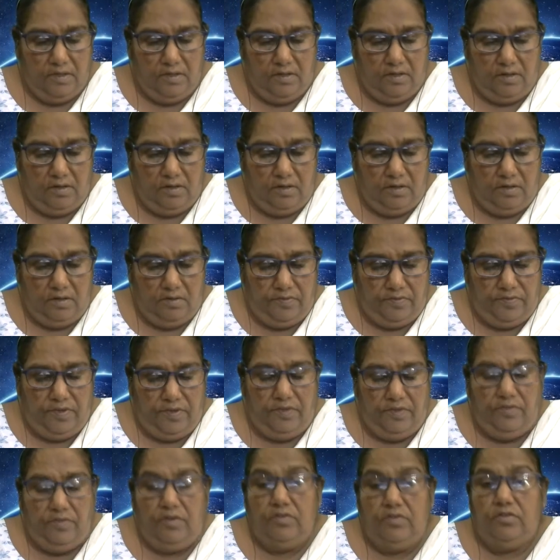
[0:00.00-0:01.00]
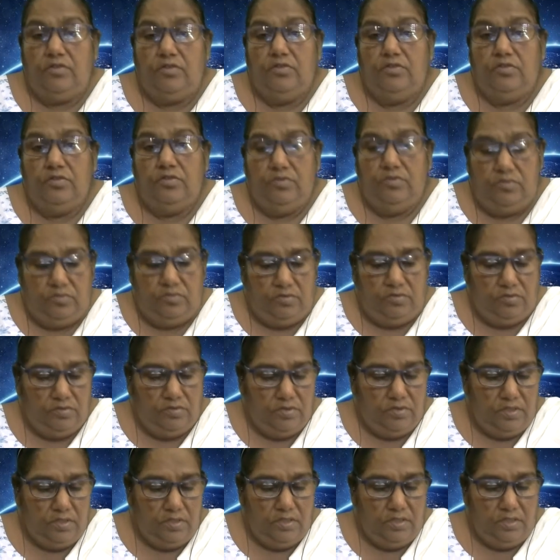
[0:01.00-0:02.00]
Now we want to do
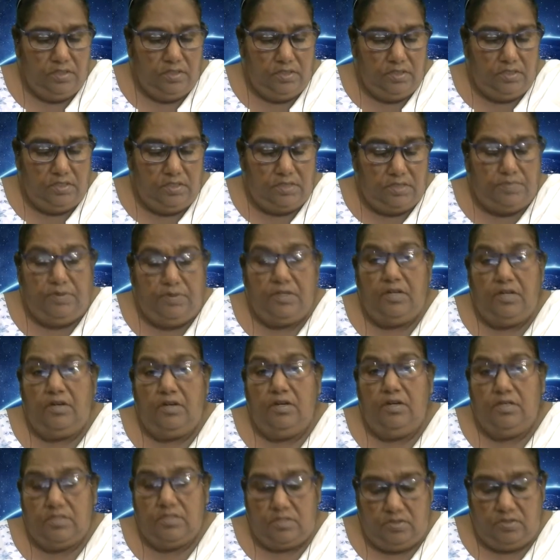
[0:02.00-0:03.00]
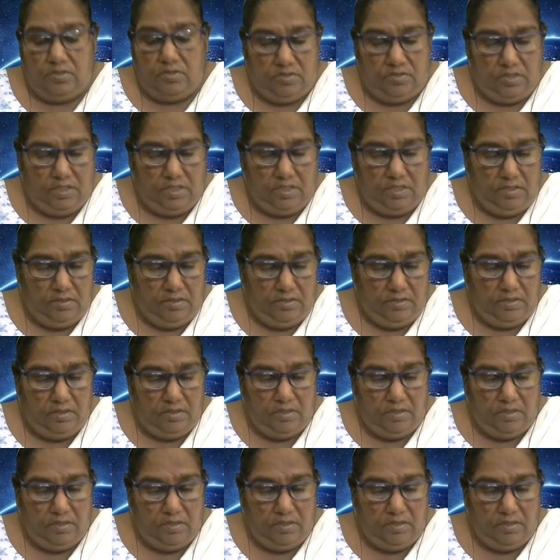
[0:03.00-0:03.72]
this particular story,